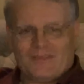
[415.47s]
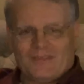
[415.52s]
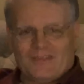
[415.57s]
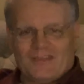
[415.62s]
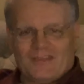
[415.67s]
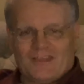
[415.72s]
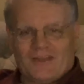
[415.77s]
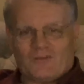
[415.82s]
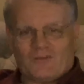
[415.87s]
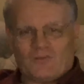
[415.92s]

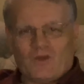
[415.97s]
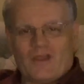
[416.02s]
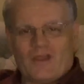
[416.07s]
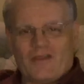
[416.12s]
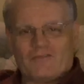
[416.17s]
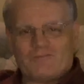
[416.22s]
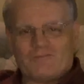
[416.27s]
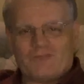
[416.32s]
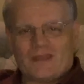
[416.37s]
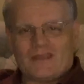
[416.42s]
He had a way
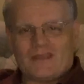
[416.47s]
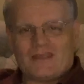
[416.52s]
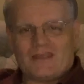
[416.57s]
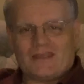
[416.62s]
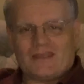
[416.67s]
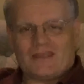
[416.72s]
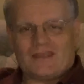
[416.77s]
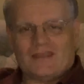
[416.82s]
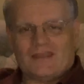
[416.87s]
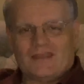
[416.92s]
of
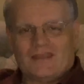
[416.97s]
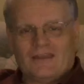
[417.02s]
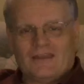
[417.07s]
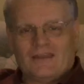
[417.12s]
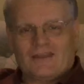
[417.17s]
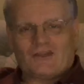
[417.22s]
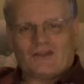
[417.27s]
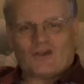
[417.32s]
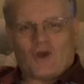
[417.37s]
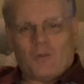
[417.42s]
making
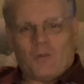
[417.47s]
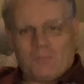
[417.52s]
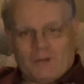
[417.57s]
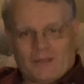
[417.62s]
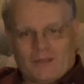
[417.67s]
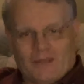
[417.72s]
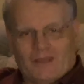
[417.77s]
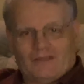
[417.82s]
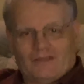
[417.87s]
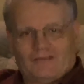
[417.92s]

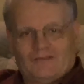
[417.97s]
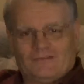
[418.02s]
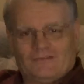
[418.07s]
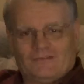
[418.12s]
complicated